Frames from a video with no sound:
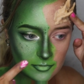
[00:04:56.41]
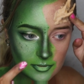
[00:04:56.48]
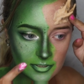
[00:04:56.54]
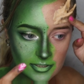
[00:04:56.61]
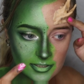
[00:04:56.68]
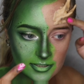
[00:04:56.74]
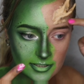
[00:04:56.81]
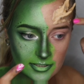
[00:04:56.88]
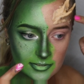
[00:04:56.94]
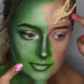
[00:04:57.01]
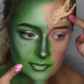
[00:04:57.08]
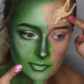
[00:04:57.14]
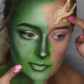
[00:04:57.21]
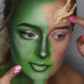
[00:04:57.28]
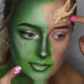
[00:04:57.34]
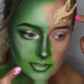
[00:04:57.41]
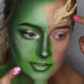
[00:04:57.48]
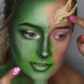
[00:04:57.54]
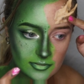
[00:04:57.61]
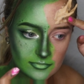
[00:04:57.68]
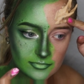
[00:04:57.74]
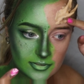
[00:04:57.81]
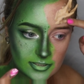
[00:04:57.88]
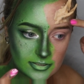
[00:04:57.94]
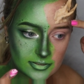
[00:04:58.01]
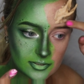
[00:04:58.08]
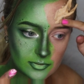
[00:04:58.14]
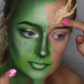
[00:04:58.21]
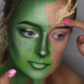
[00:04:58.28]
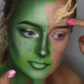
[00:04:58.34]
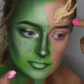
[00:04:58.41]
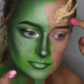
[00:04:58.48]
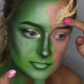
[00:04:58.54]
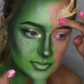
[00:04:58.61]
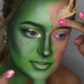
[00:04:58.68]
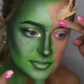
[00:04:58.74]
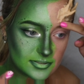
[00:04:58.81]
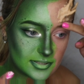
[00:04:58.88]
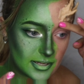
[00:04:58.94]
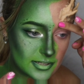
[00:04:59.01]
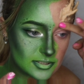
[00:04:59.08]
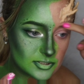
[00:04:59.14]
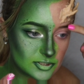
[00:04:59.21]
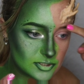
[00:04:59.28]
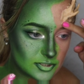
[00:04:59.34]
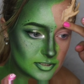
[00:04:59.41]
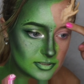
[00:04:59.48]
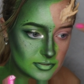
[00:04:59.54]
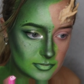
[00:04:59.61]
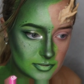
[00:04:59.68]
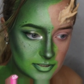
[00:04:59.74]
really like the look of this texture